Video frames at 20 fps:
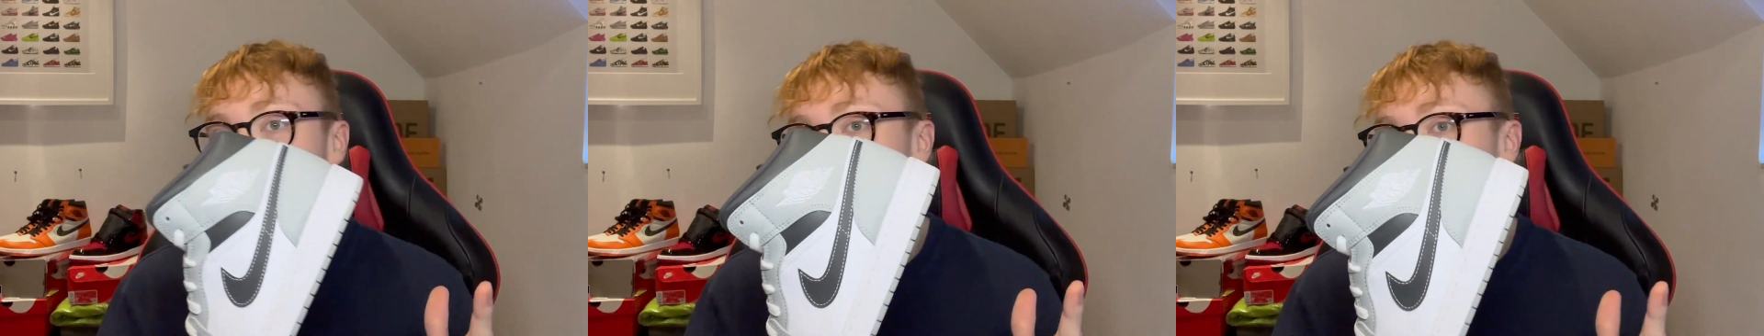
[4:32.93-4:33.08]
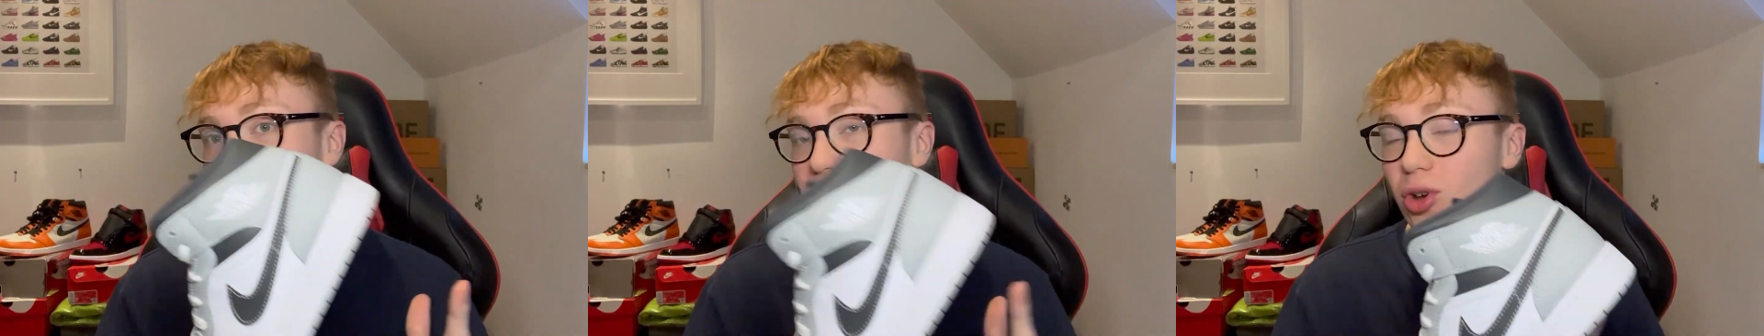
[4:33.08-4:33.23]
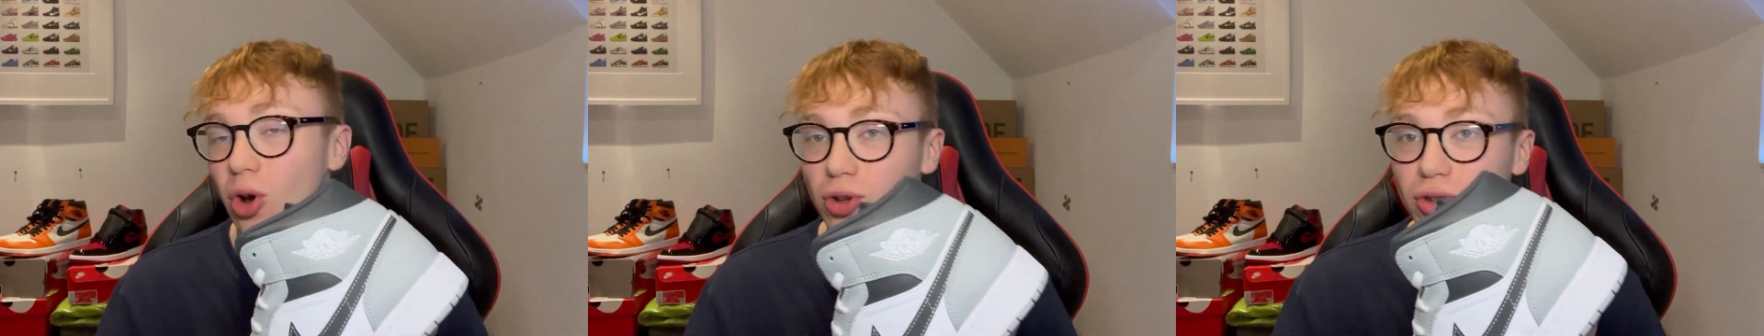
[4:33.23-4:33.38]

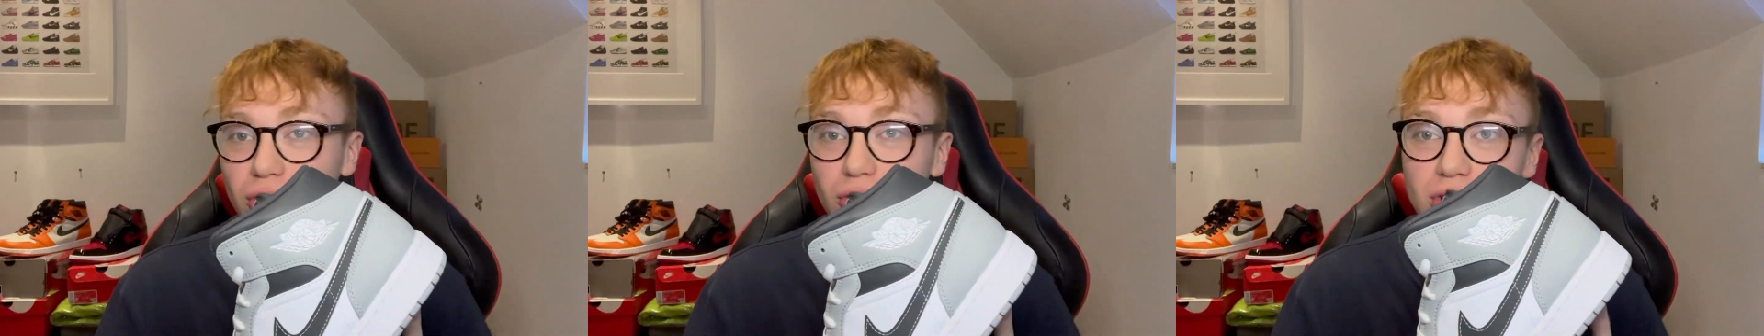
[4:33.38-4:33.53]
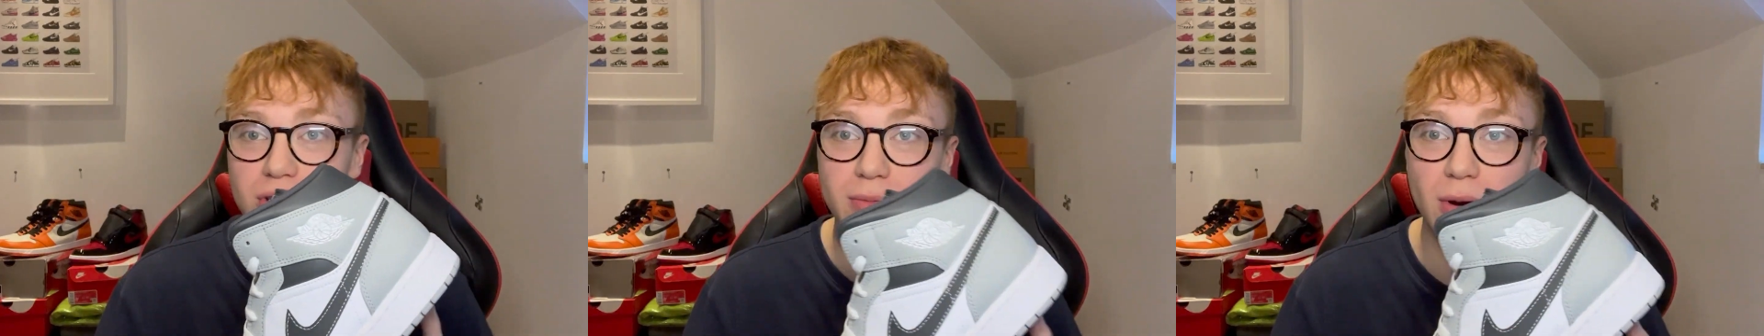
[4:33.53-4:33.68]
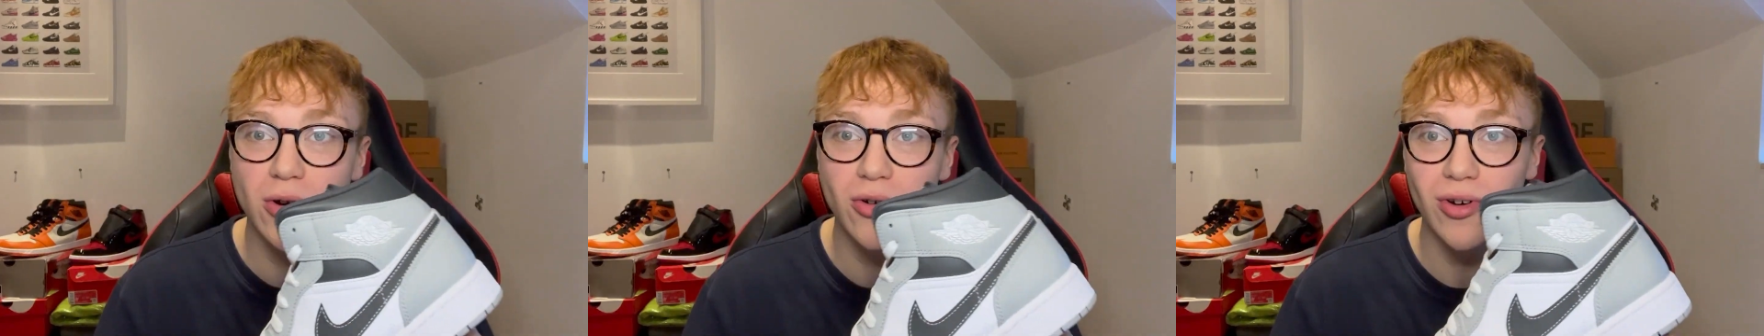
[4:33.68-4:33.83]
we've got two
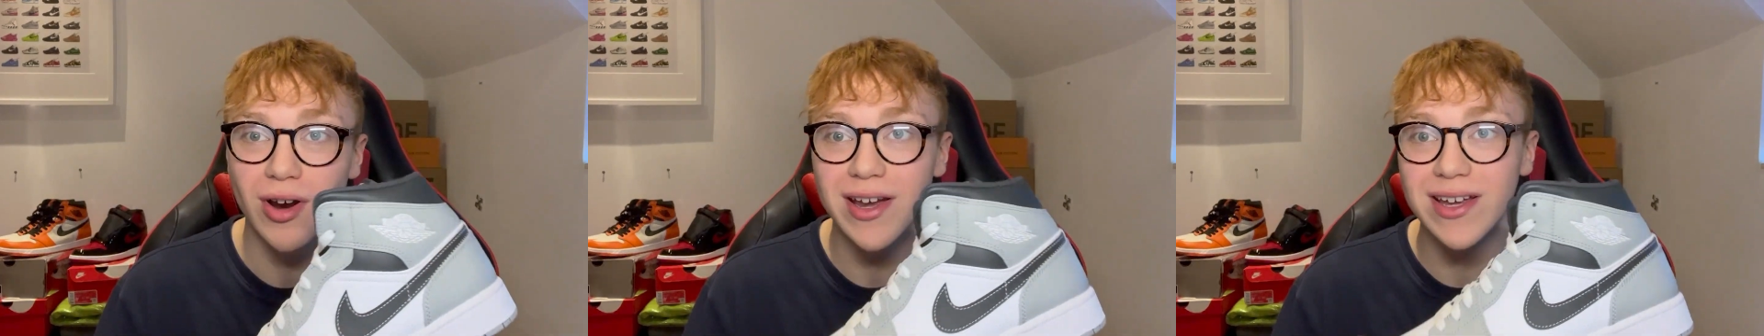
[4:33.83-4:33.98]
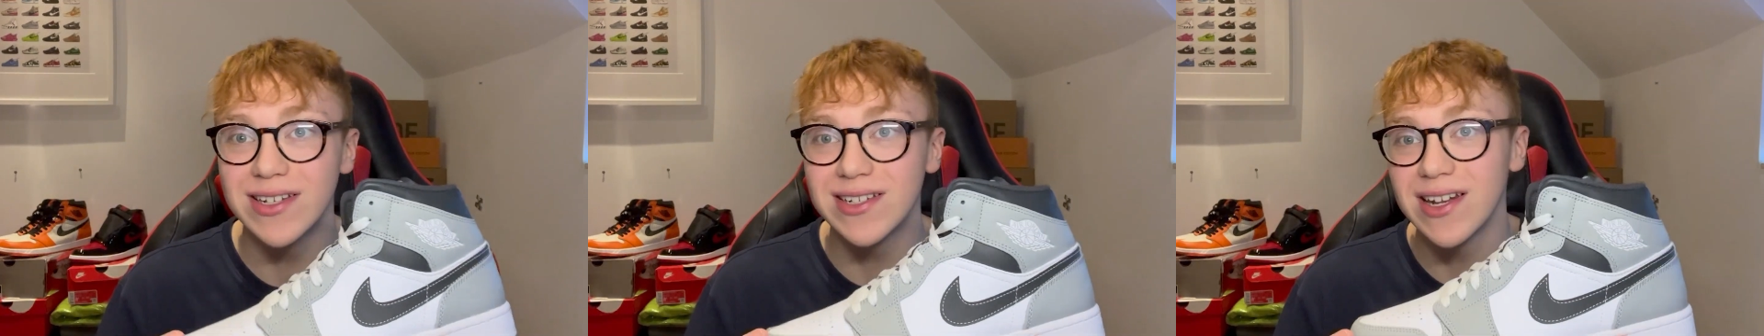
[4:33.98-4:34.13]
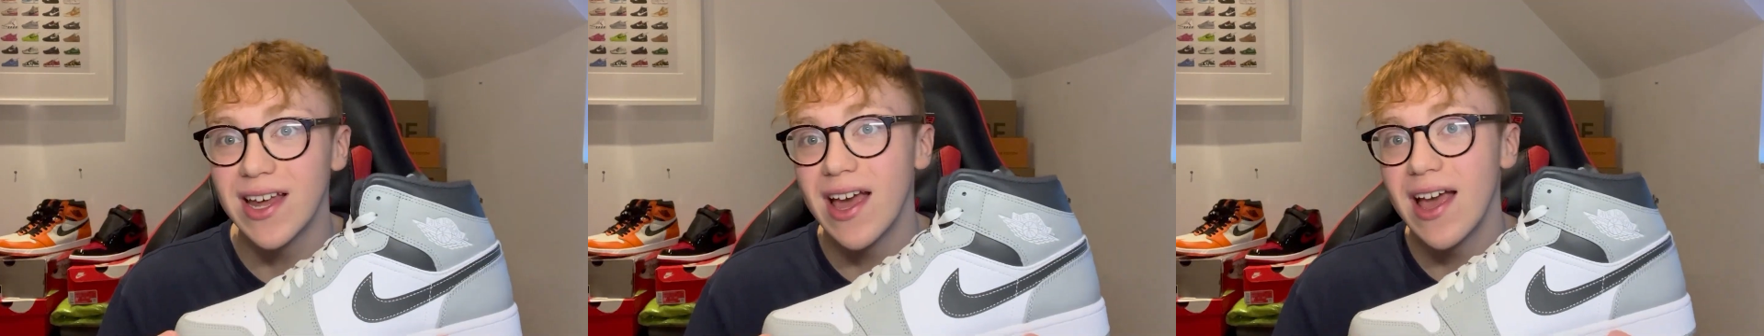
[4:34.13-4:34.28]
Smoke
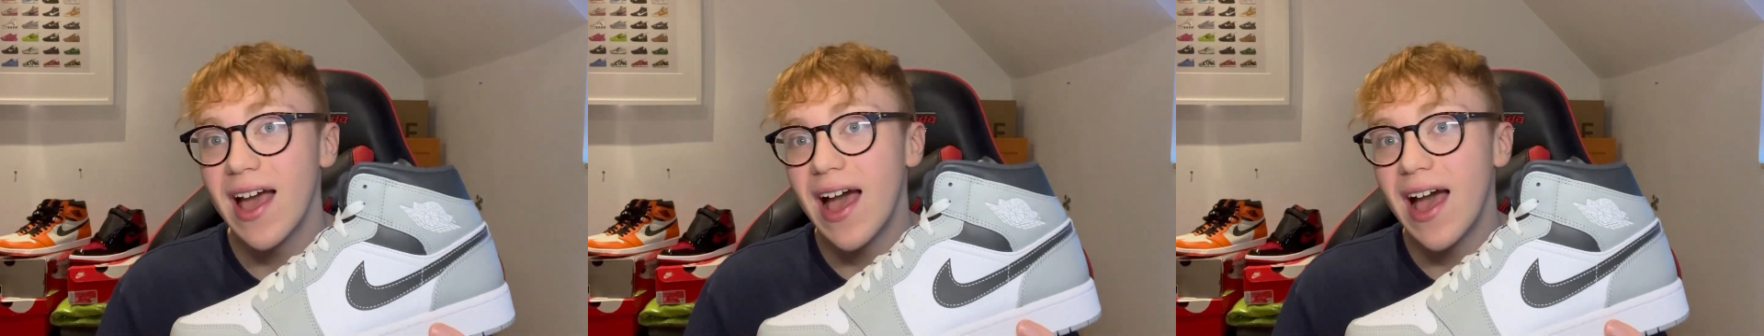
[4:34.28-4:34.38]
Greys.